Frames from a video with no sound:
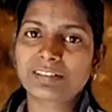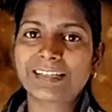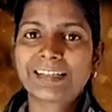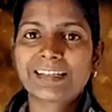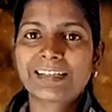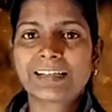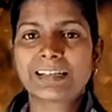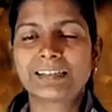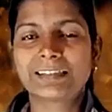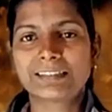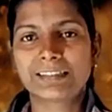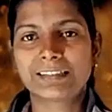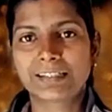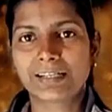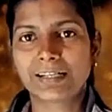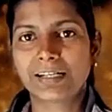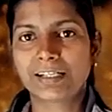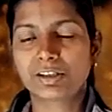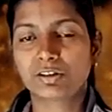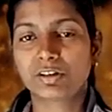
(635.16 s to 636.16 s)
sending any
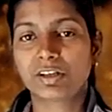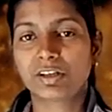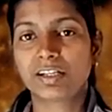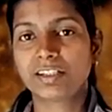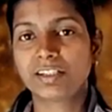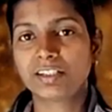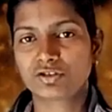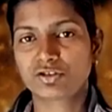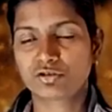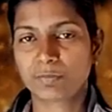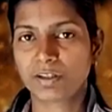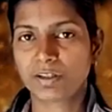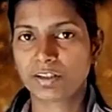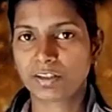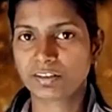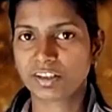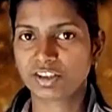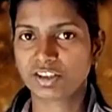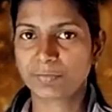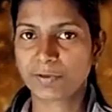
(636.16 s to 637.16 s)
satellite or any instrument
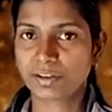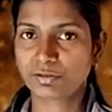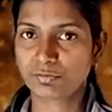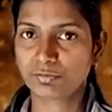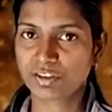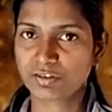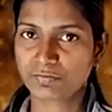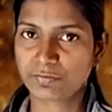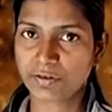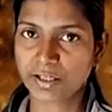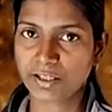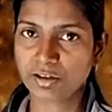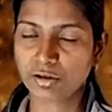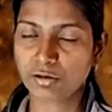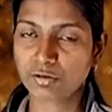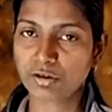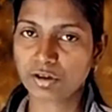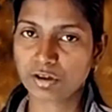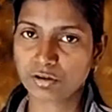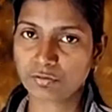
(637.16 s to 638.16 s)
in the space which find
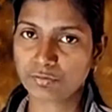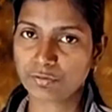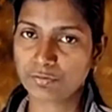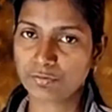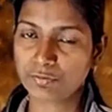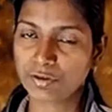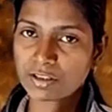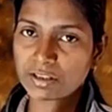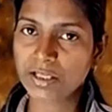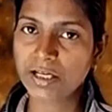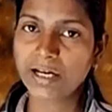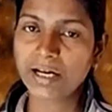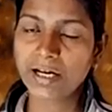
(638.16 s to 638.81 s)
out which